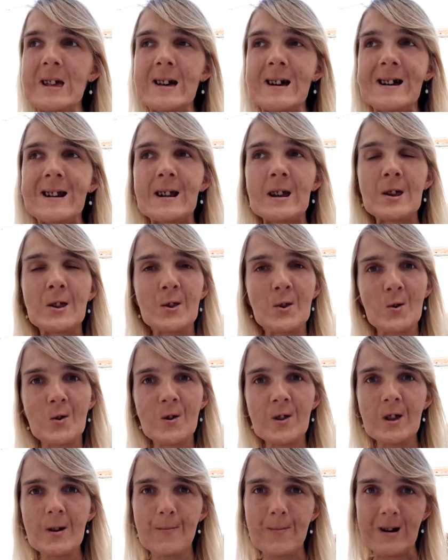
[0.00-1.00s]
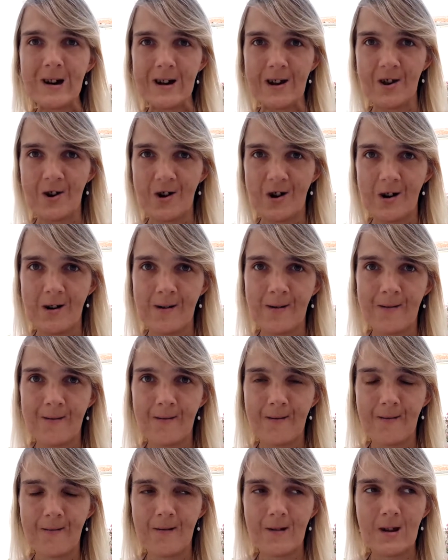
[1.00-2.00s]
And I saw the pattern
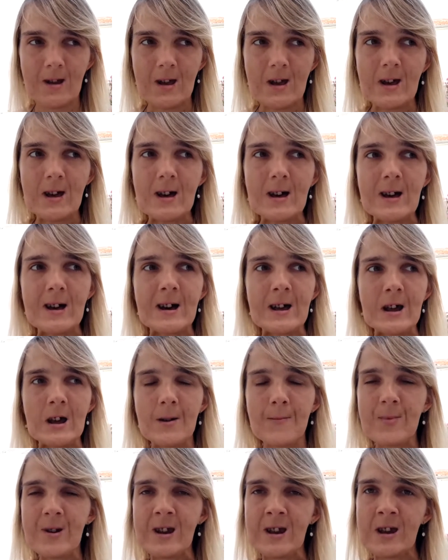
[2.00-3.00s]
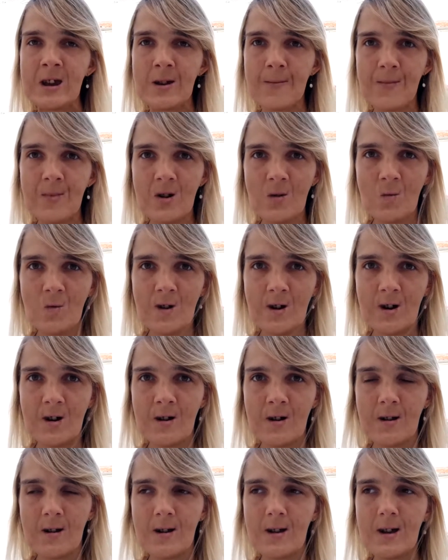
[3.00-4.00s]
and I became
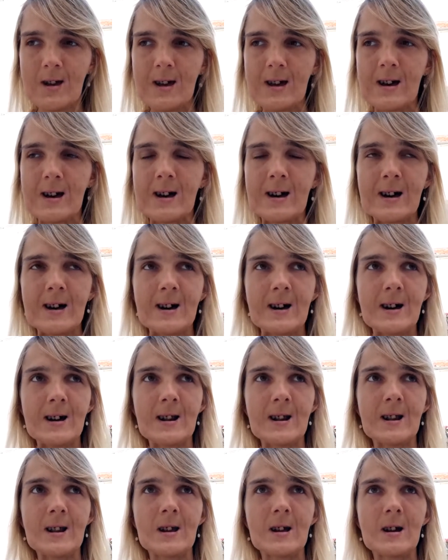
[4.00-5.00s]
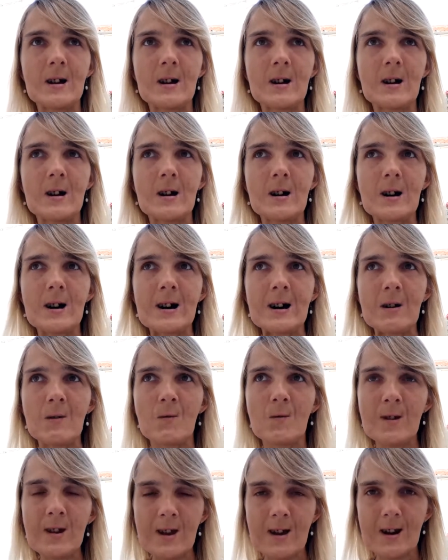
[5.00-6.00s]
aware and I
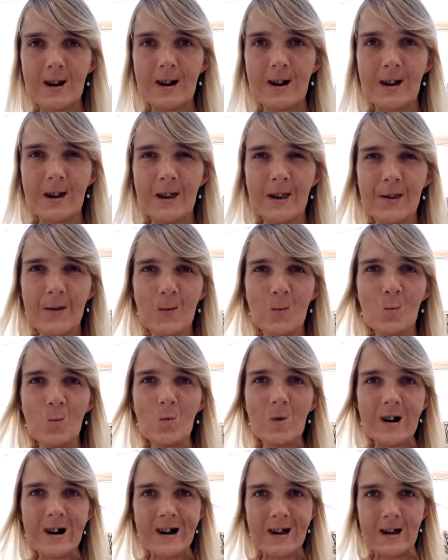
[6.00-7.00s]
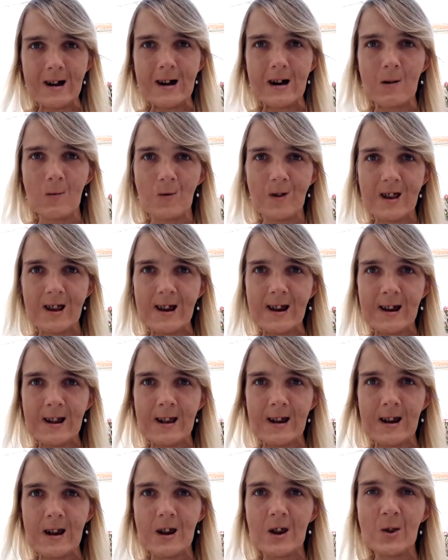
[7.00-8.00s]
realized why I was
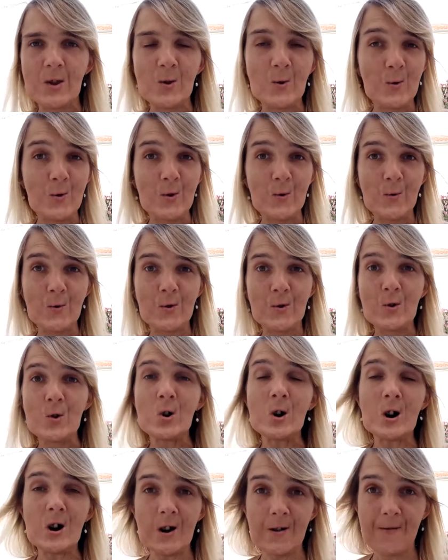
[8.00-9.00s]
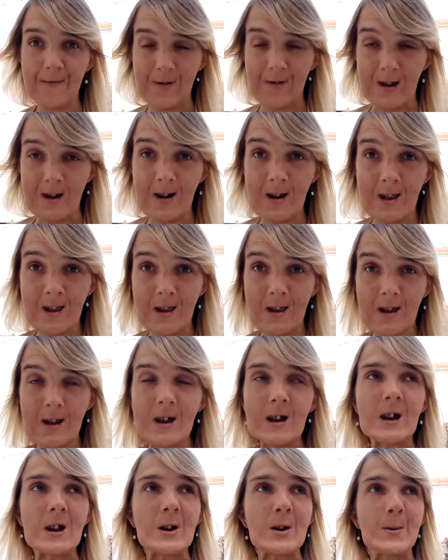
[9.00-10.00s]
getting into those conflicts
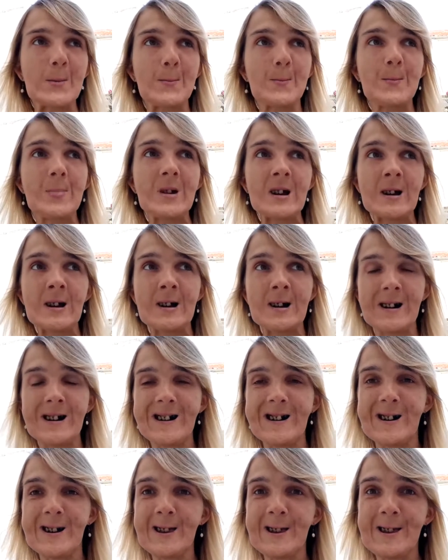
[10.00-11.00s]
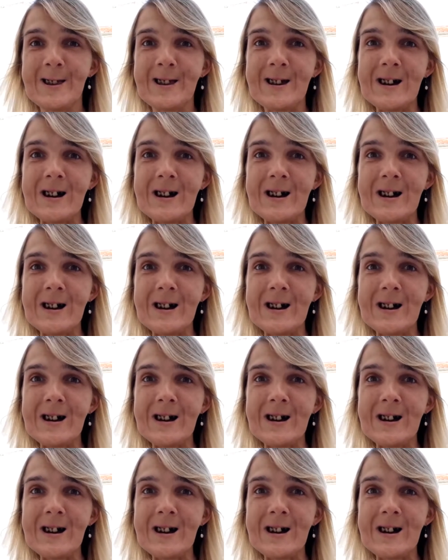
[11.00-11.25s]
because